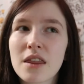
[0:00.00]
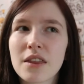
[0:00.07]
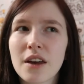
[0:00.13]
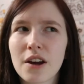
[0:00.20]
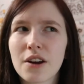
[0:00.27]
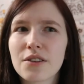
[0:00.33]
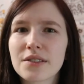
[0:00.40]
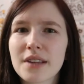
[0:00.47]

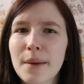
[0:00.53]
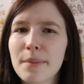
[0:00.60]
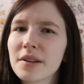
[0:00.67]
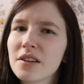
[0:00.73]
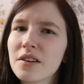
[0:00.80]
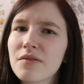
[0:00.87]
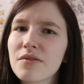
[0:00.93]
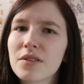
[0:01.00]
There's, I
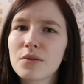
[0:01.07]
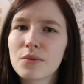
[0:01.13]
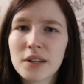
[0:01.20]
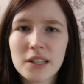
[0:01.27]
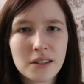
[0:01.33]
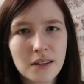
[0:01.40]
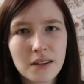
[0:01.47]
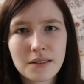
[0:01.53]
believe,
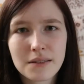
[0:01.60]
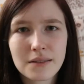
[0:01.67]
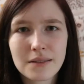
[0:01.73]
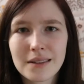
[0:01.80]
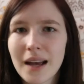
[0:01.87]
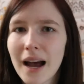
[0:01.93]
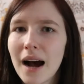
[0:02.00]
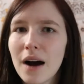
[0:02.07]
3
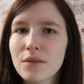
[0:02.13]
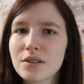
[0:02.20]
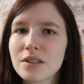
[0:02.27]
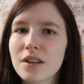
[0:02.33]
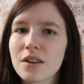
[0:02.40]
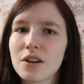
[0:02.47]
seasons out.